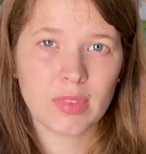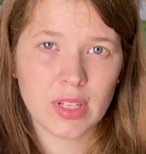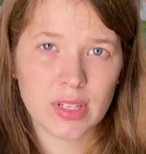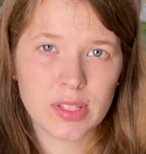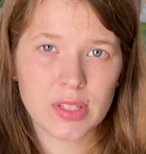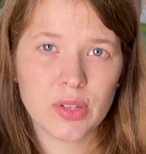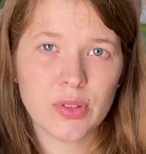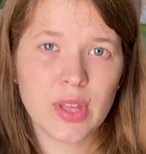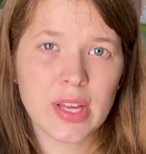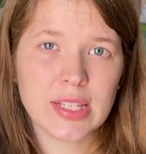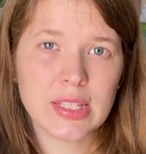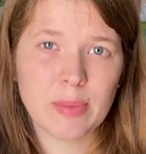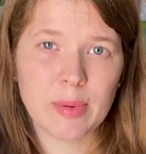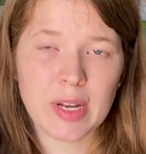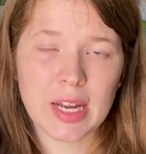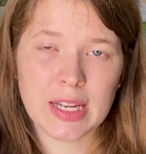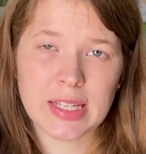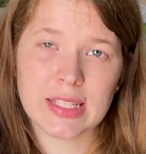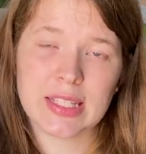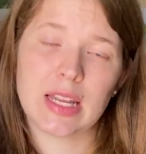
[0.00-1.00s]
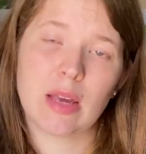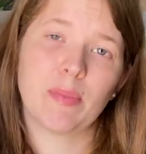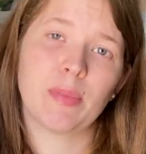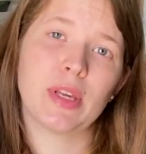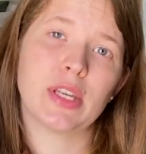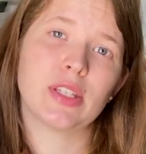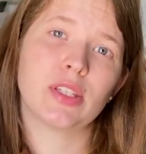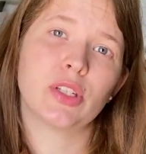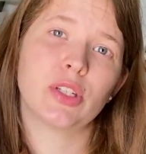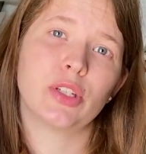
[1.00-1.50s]
So that's my next step,
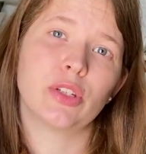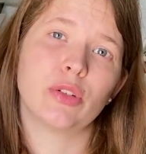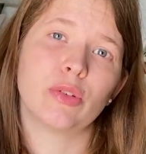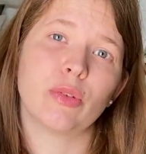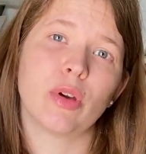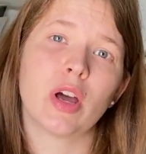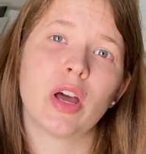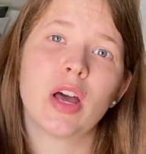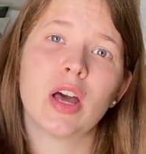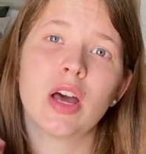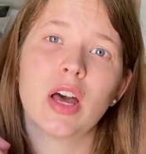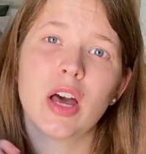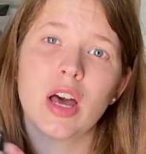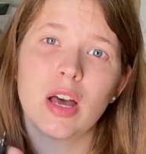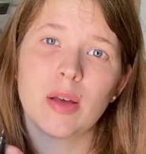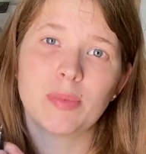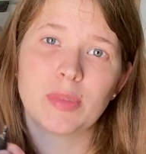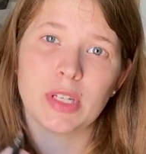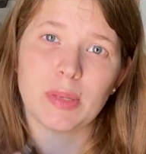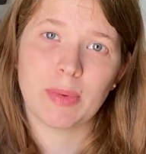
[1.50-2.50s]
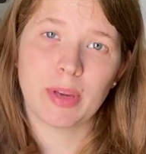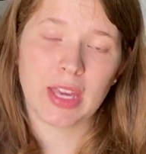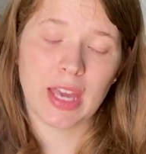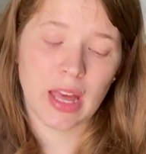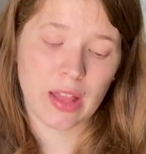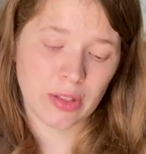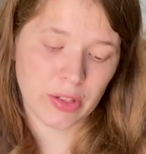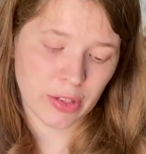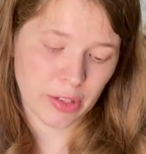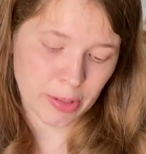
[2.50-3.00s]
is to update my
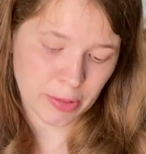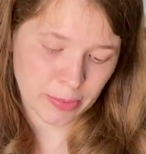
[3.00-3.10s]
calendar.